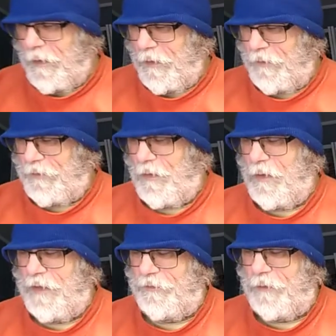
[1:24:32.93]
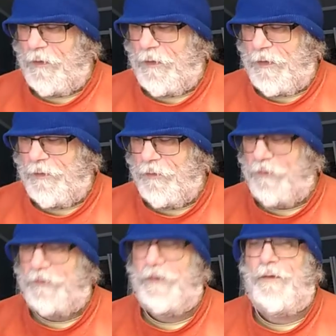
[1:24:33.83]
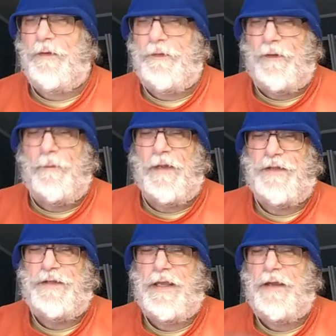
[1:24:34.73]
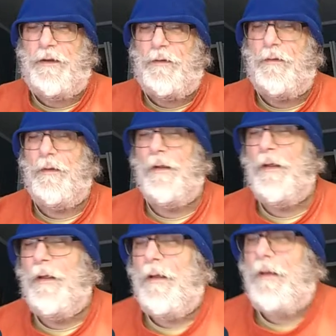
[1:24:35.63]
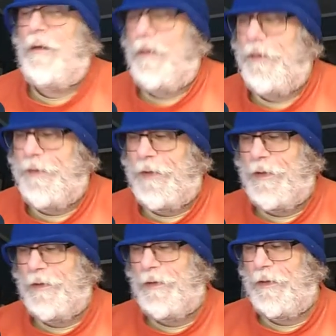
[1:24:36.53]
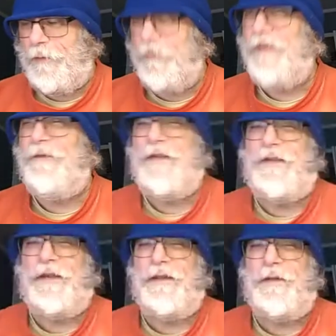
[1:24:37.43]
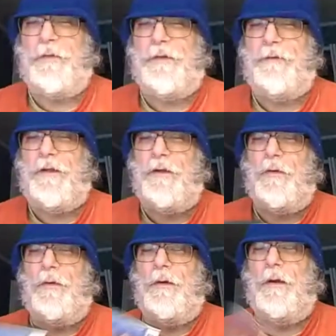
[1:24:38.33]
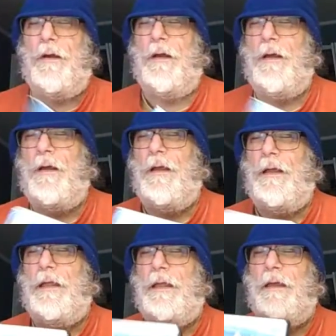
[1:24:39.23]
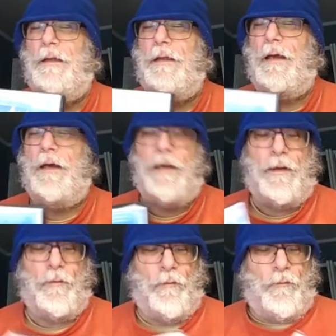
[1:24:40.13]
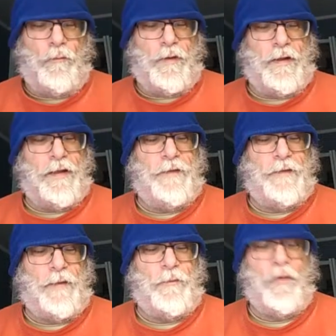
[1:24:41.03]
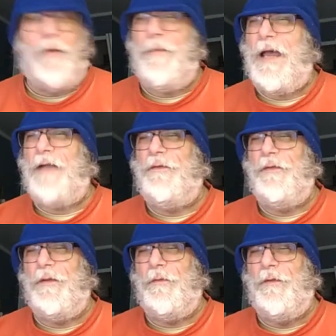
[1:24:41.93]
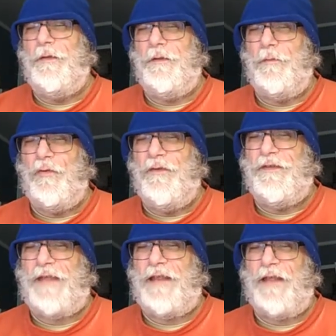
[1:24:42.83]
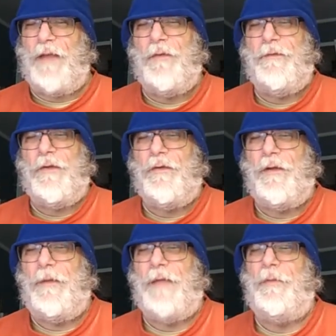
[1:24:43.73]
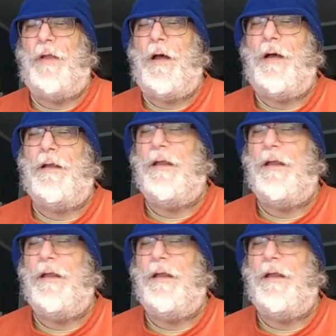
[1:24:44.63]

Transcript: so I started a new series on my channel called uh, uh, Revisiting the Review. And uh, what it is, I'm going back to the to the movies I, I reviewed on my blog.